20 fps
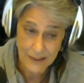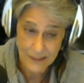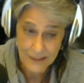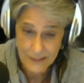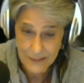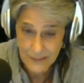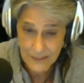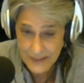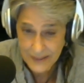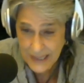
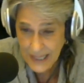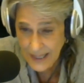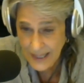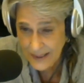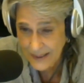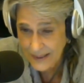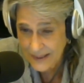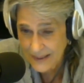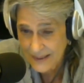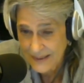we got
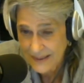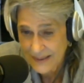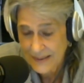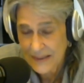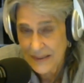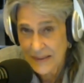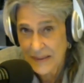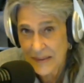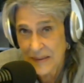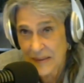a
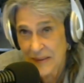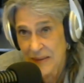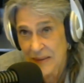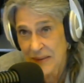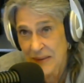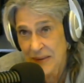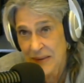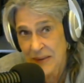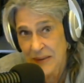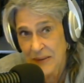
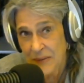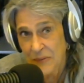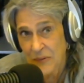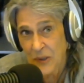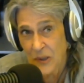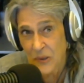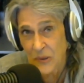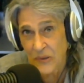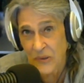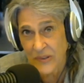
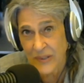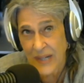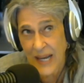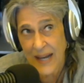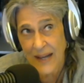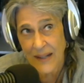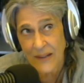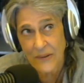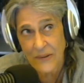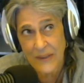rogues
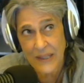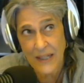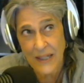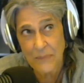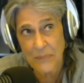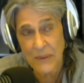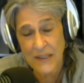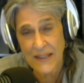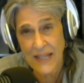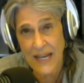gallery
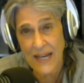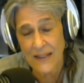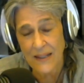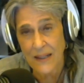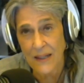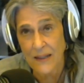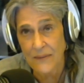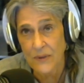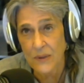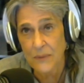up at that
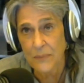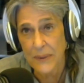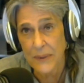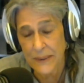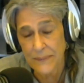level, but